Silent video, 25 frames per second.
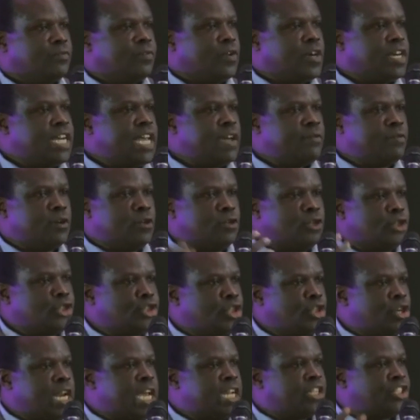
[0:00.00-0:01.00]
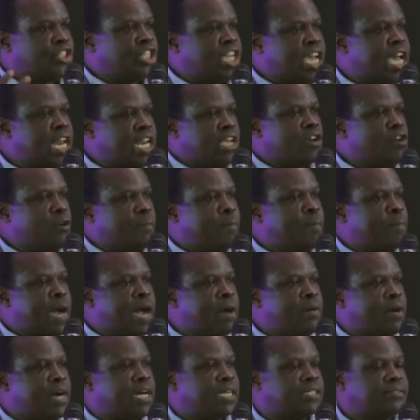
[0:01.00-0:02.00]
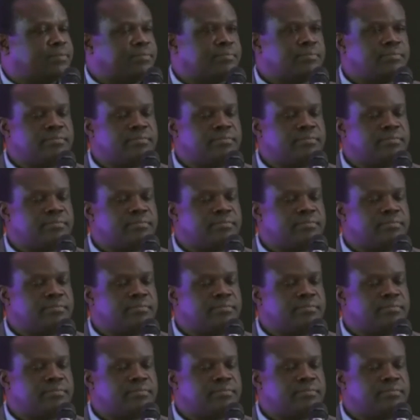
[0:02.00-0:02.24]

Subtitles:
for devolution and sharing of power.